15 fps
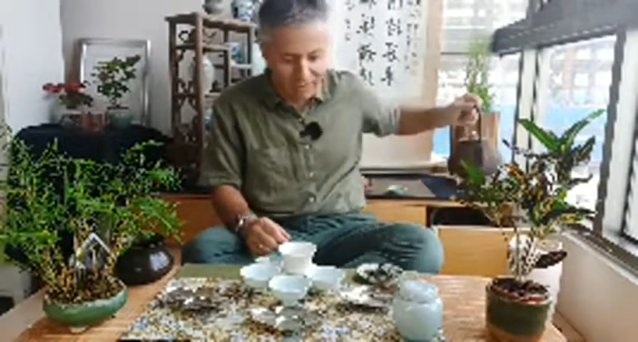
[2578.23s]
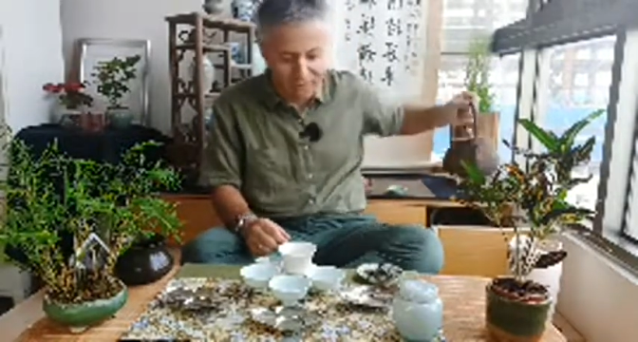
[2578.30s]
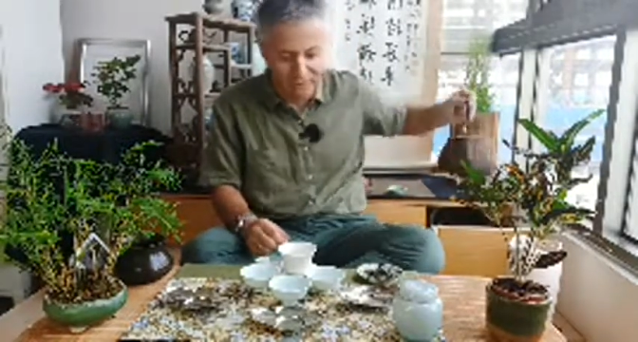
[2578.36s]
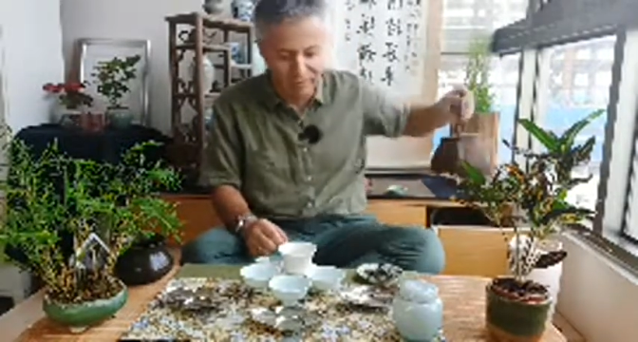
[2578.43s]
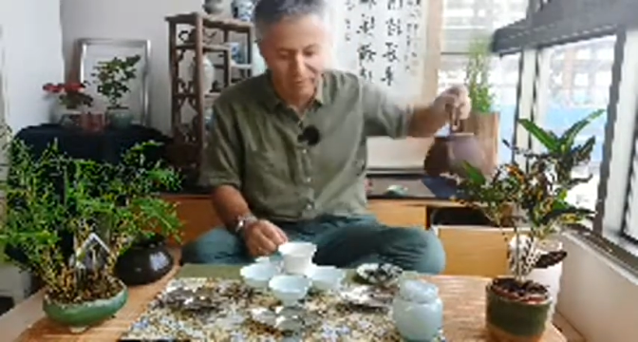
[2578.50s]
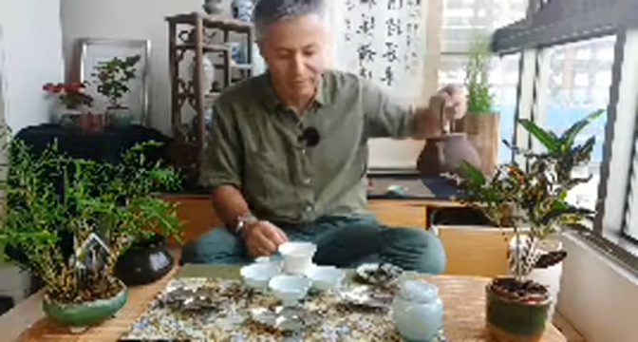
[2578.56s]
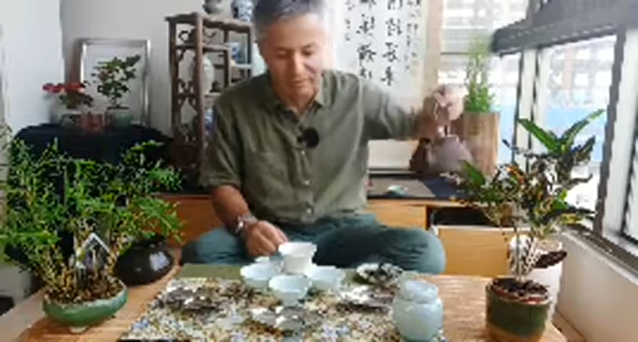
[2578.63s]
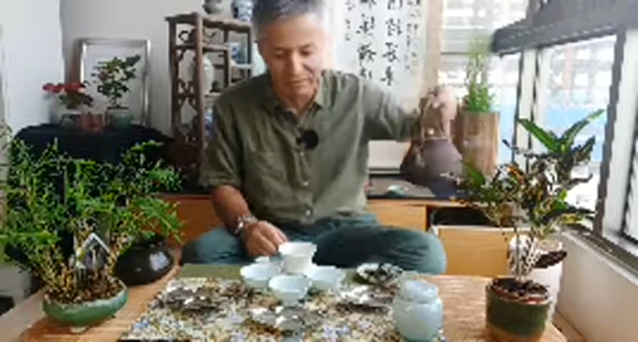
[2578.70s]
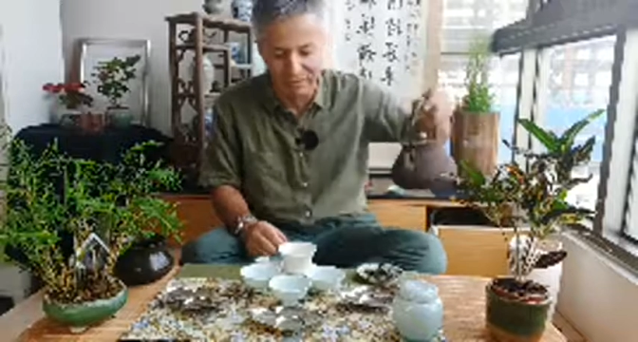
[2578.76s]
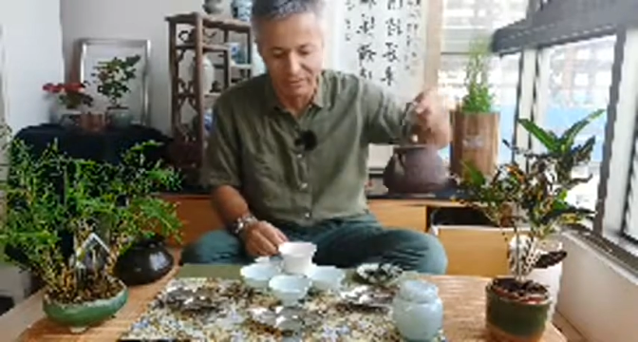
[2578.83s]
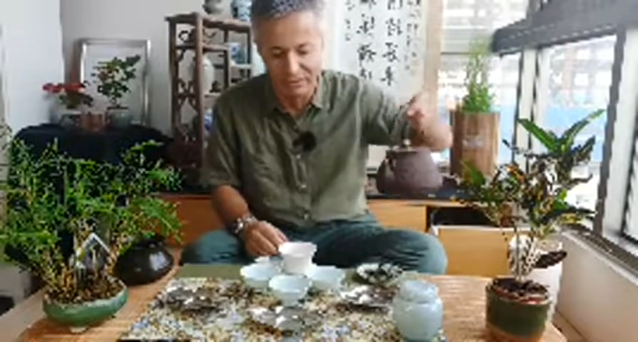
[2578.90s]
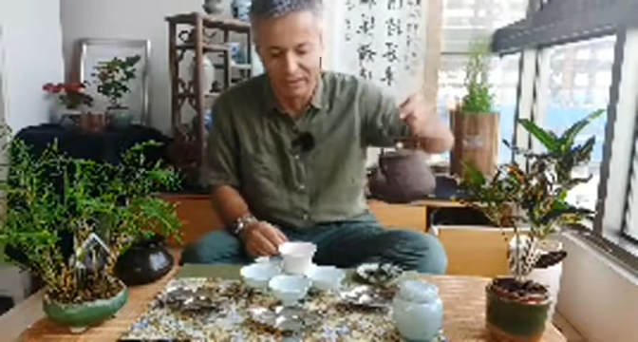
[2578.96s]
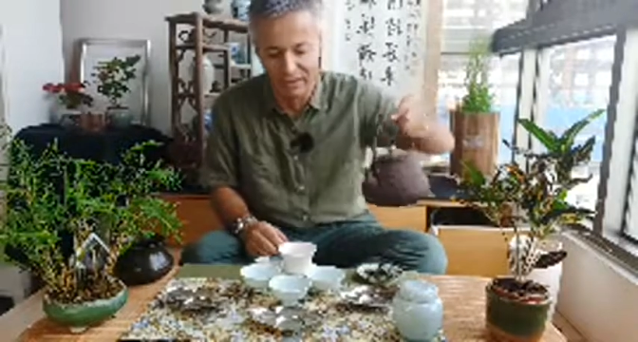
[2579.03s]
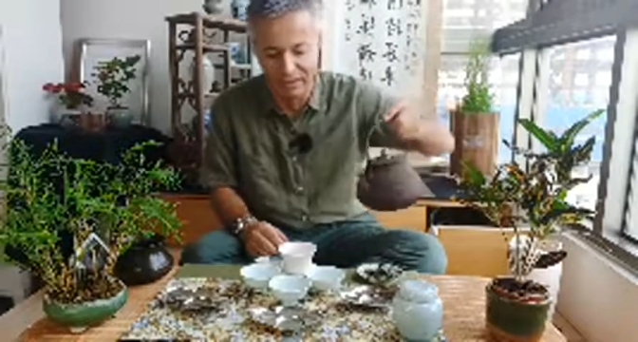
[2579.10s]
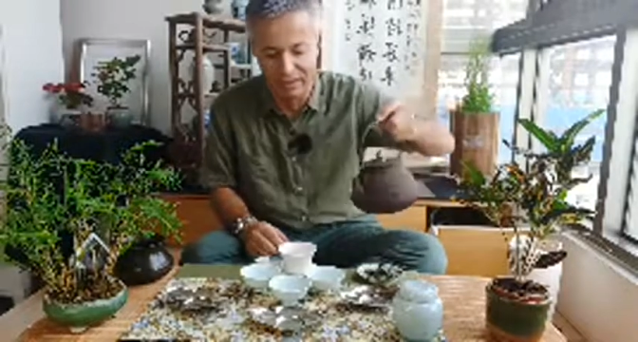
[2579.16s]
this
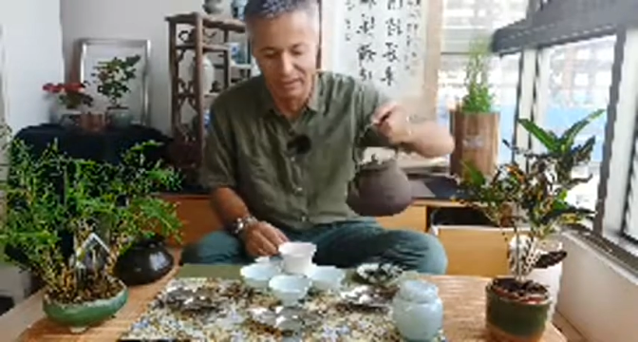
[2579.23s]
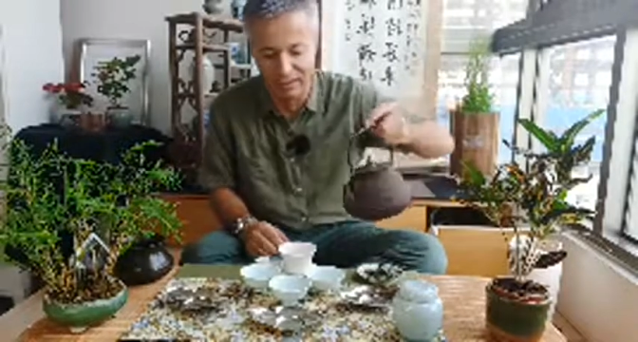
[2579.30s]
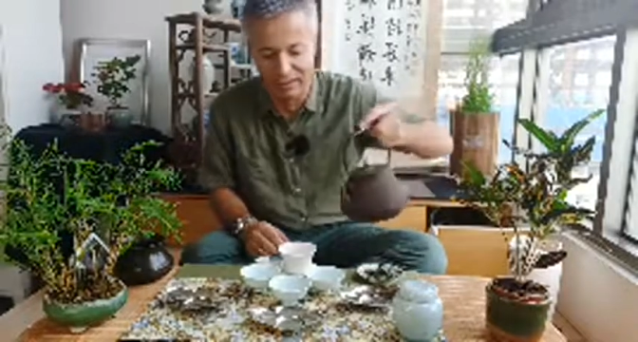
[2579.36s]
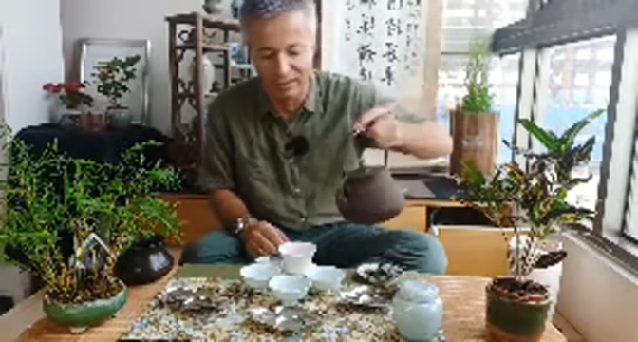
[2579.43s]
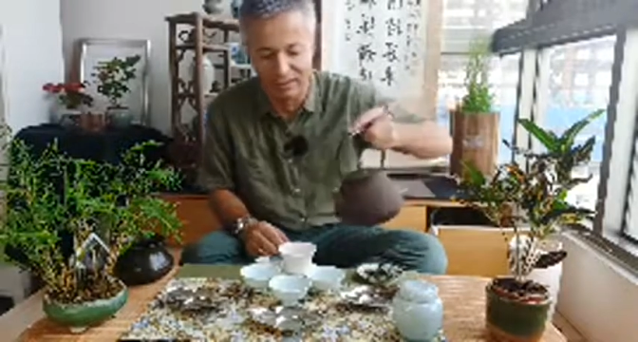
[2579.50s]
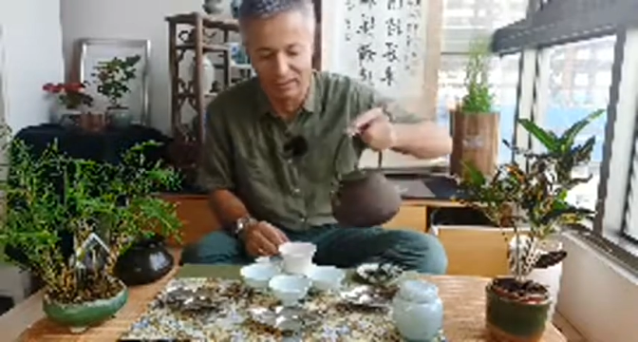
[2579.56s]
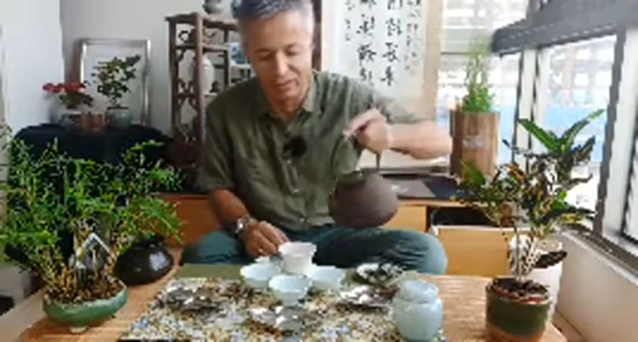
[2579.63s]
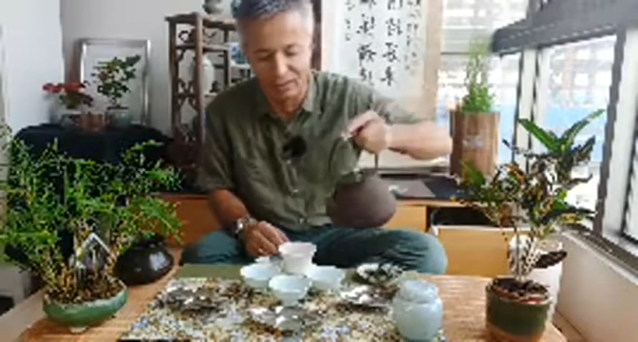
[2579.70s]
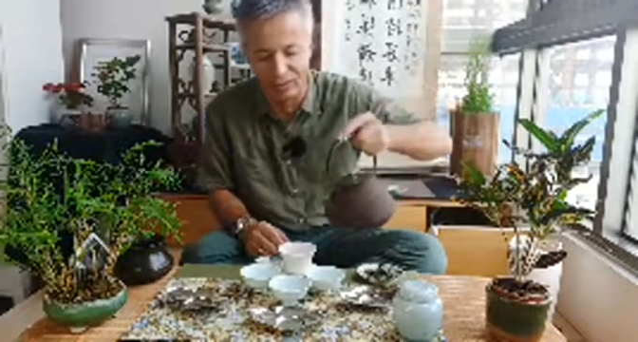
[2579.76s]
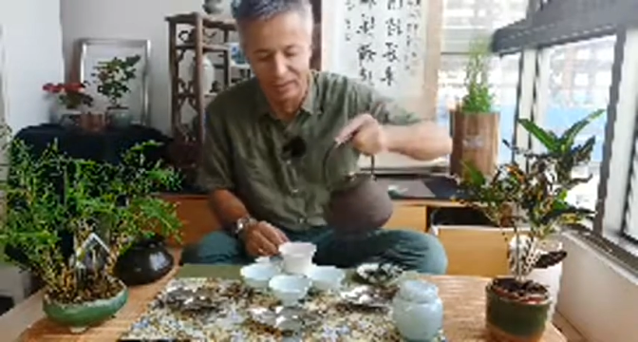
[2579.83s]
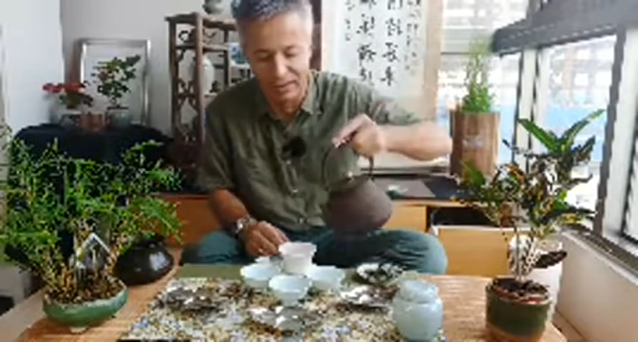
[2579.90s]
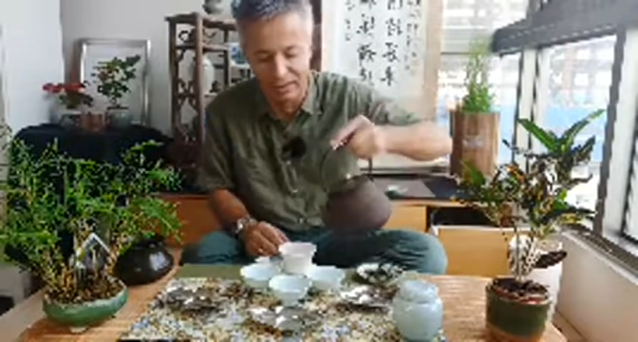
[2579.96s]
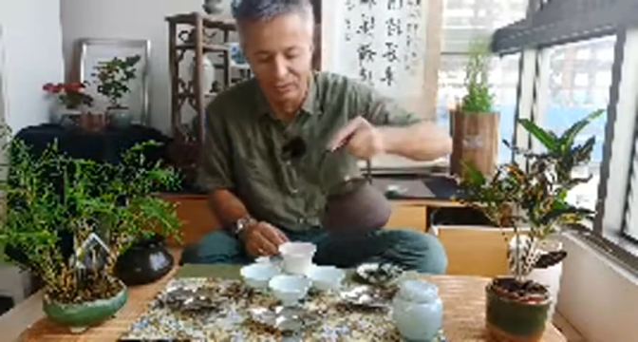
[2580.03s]
method is a way